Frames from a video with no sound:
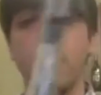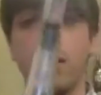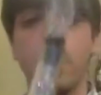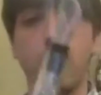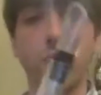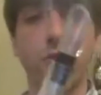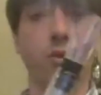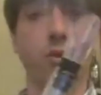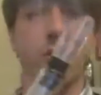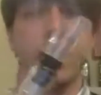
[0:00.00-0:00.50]

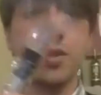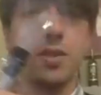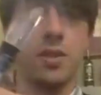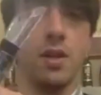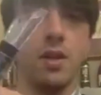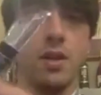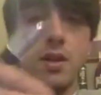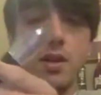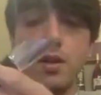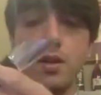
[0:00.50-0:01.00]
of course,
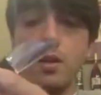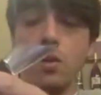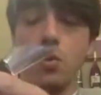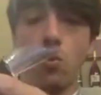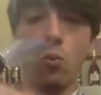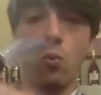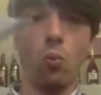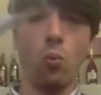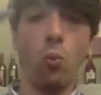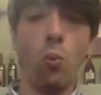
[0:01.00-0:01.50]

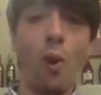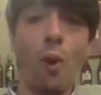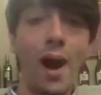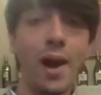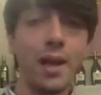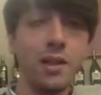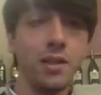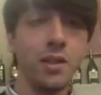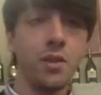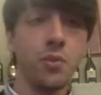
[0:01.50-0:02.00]

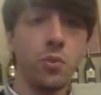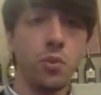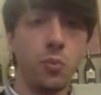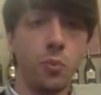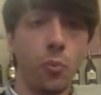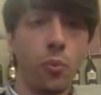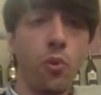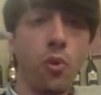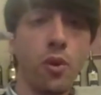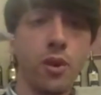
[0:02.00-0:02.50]
while you will
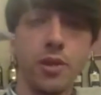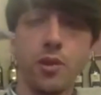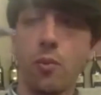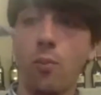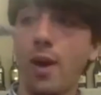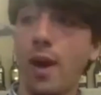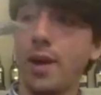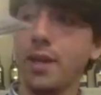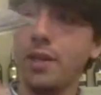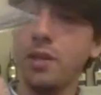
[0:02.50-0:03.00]
pour the
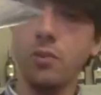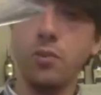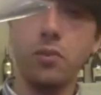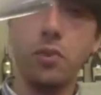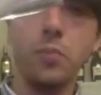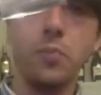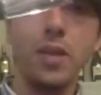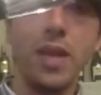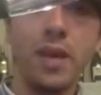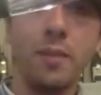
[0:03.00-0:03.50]
wine, you
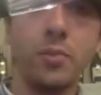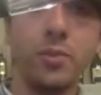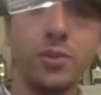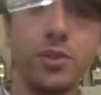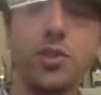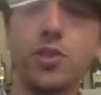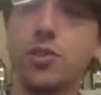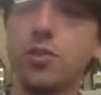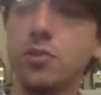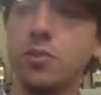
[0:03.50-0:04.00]
will be able
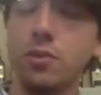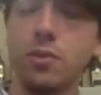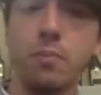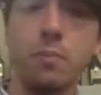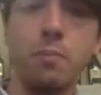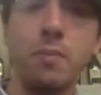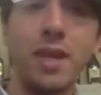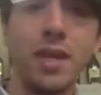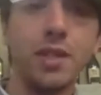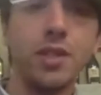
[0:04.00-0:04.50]
to
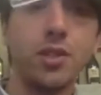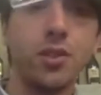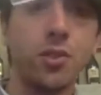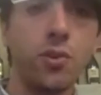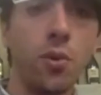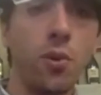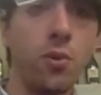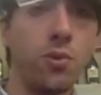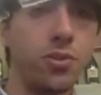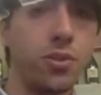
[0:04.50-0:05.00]
make it
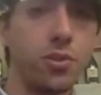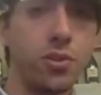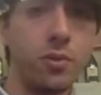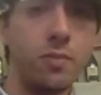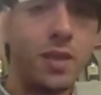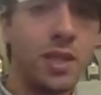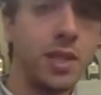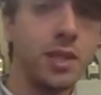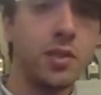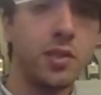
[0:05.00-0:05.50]
colder,
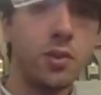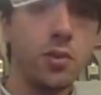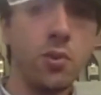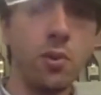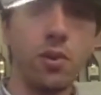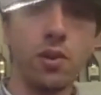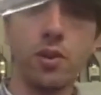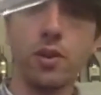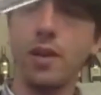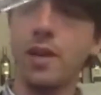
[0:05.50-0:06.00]
make it
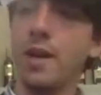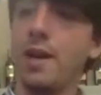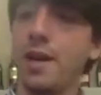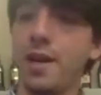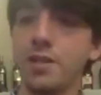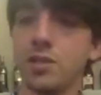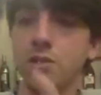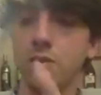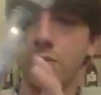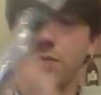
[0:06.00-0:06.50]
cooler.
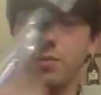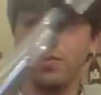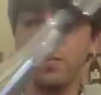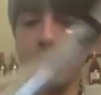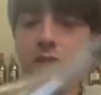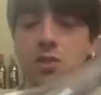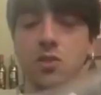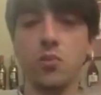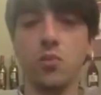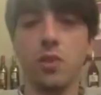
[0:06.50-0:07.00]
And so
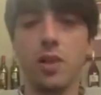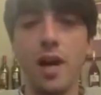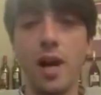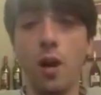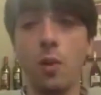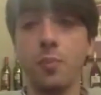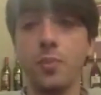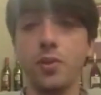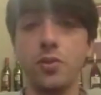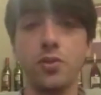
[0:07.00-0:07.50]
this will
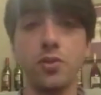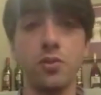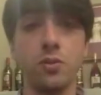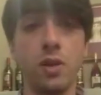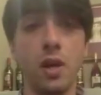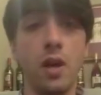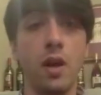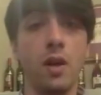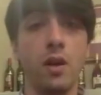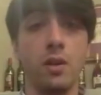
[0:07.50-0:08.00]
help you to
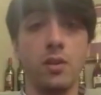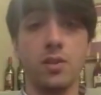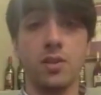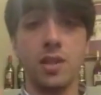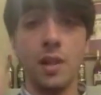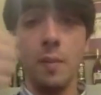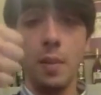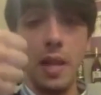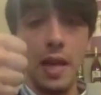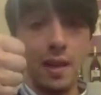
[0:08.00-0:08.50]

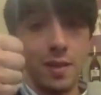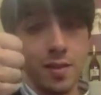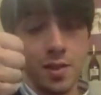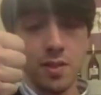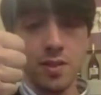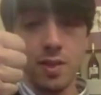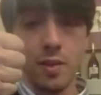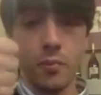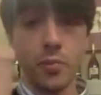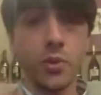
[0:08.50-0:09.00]
stabilize the
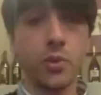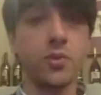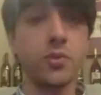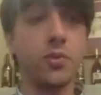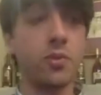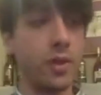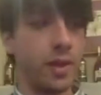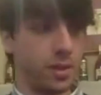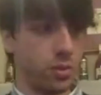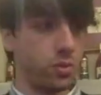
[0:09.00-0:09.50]
temperature
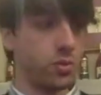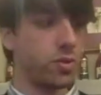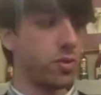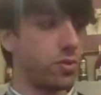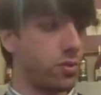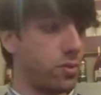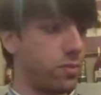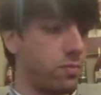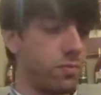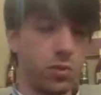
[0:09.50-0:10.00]
and also
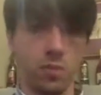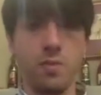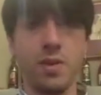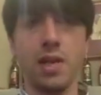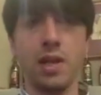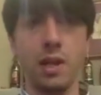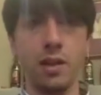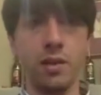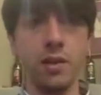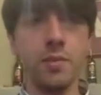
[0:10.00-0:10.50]
to, to make
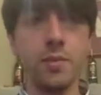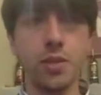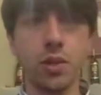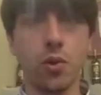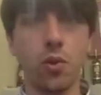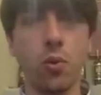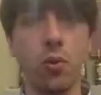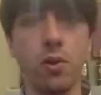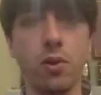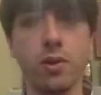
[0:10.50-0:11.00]
a little bit
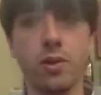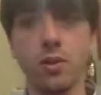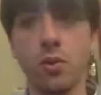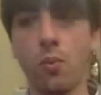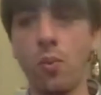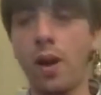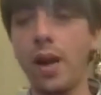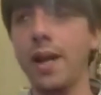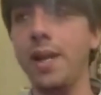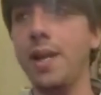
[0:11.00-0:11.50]
cooler the
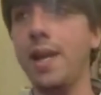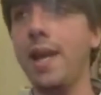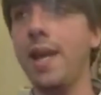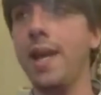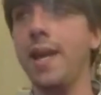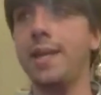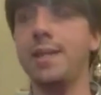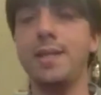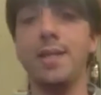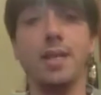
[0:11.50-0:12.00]
wine.
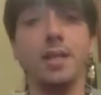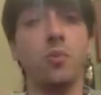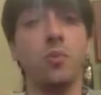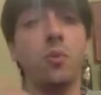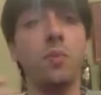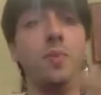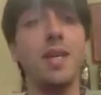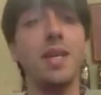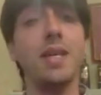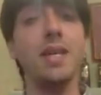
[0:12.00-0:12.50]
And it
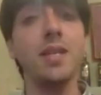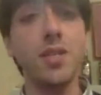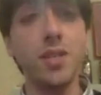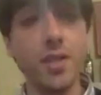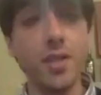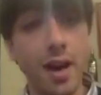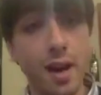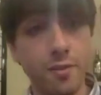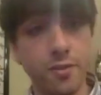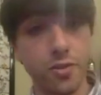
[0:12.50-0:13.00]
will be
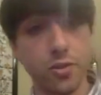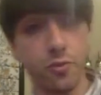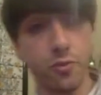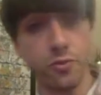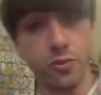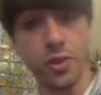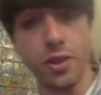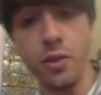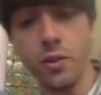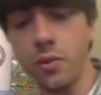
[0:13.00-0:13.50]
easy after
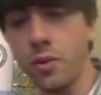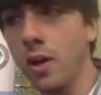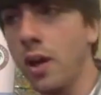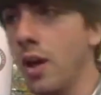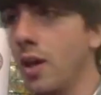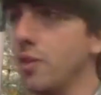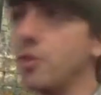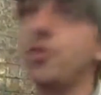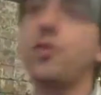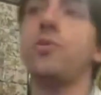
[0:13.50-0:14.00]
for you
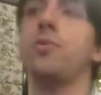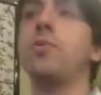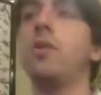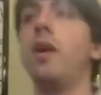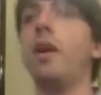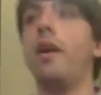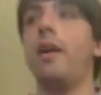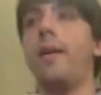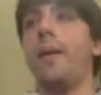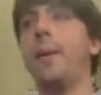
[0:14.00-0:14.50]
to
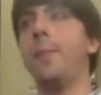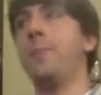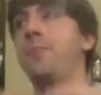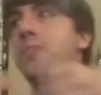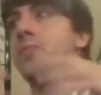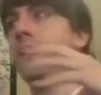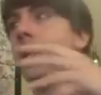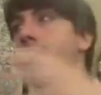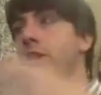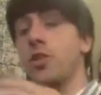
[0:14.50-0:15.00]

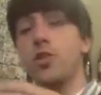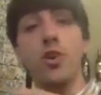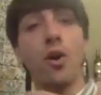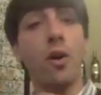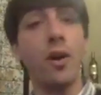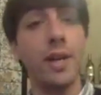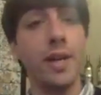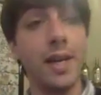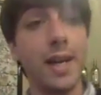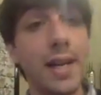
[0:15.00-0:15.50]
um,
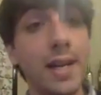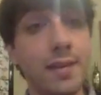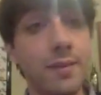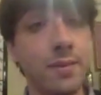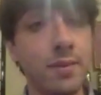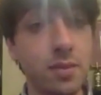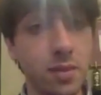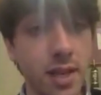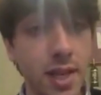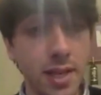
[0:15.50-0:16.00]
enjoy
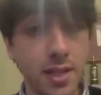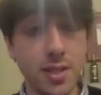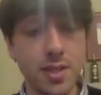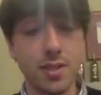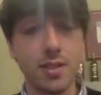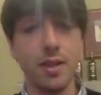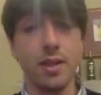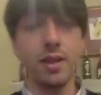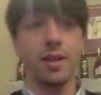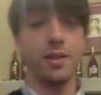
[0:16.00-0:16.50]
and taste
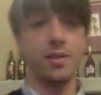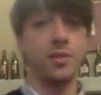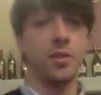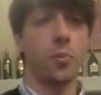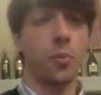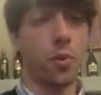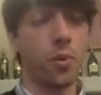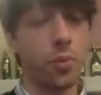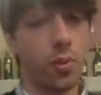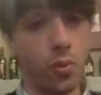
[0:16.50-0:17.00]
uh, in the
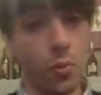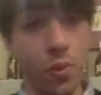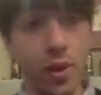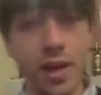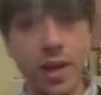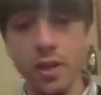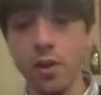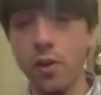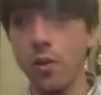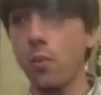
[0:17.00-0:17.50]
proper way
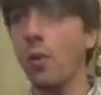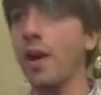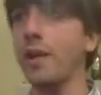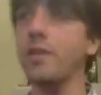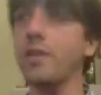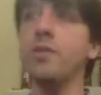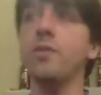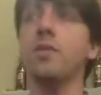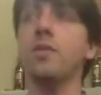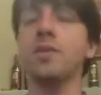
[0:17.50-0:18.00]
your
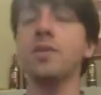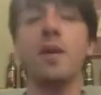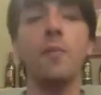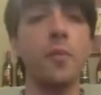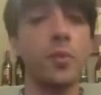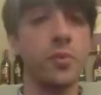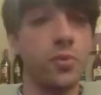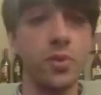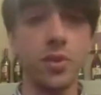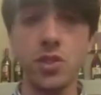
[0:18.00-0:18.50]
wine. You know,
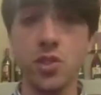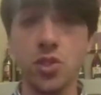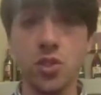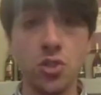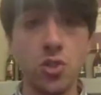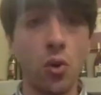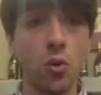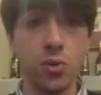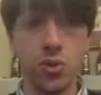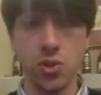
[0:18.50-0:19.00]
temperature is
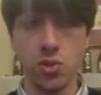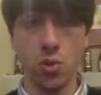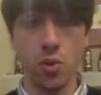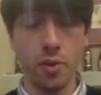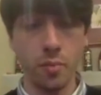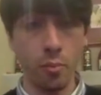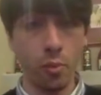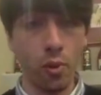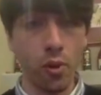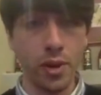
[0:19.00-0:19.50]
so, so
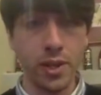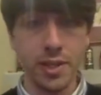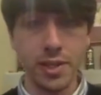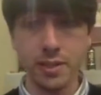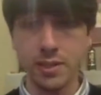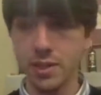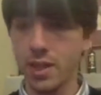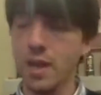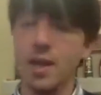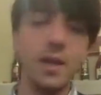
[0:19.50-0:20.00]
important.